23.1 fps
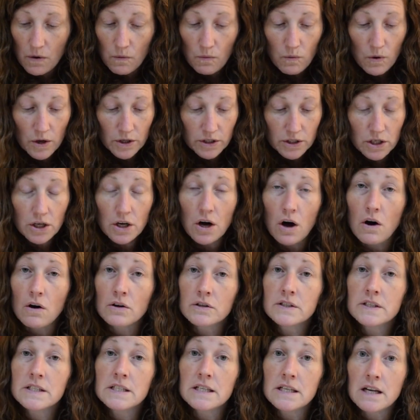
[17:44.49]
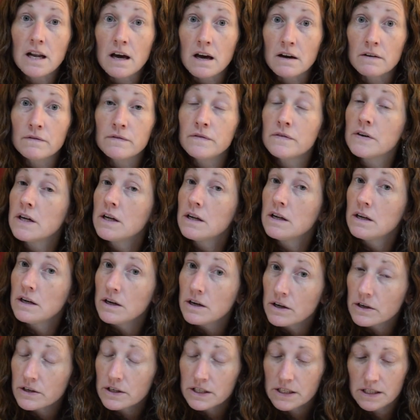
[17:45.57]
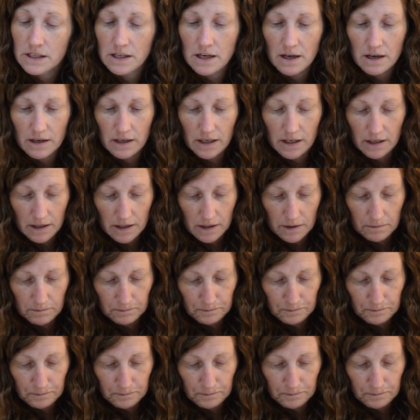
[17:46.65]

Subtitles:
what God's love looks like.